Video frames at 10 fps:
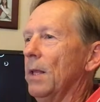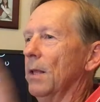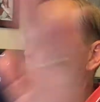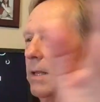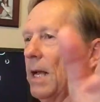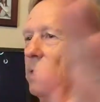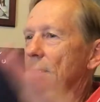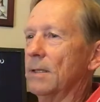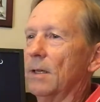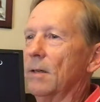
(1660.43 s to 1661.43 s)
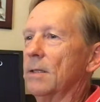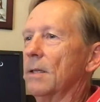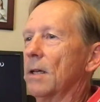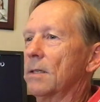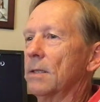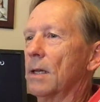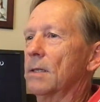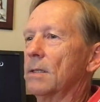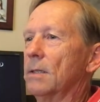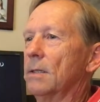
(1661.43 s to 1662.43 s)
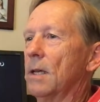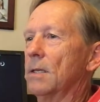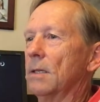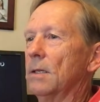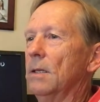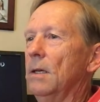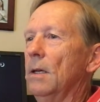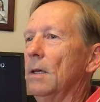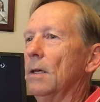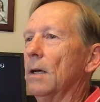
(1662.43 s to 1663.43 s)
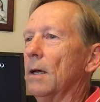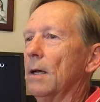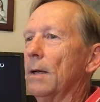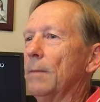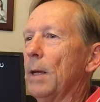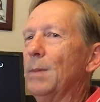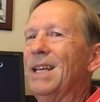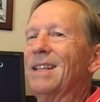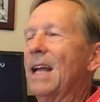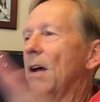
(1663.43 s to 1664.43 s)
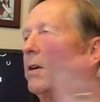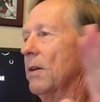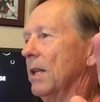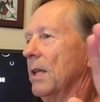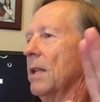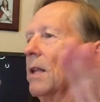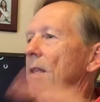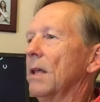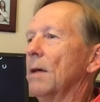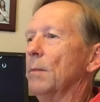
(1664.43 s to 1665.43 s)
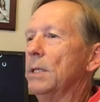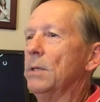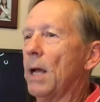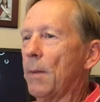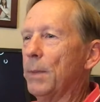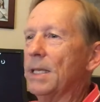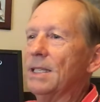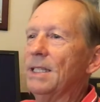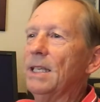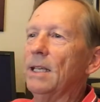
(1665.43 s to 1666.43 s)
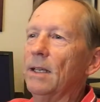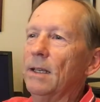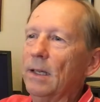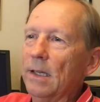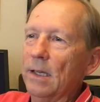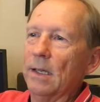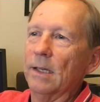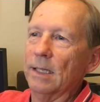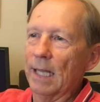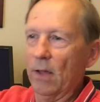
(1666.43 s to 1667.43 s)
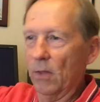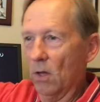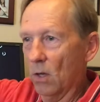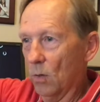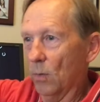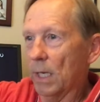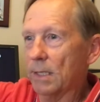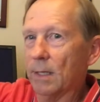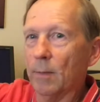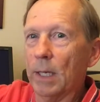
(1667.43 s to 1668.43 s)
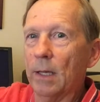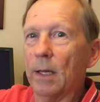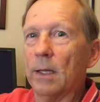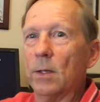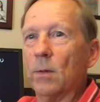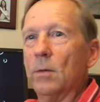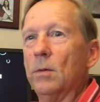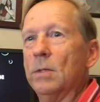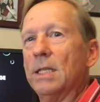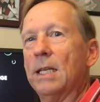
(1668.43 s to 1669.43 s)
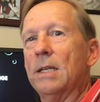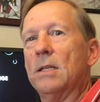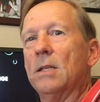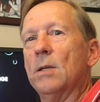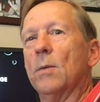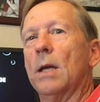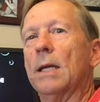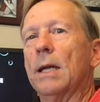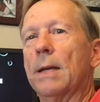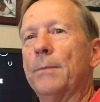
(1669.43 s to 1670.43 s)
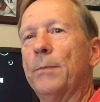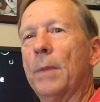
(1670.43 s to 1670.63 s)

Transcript: the classes that are in session by being loud or anything like that, but you happen to see down the hallway somebody whose attention you want to get,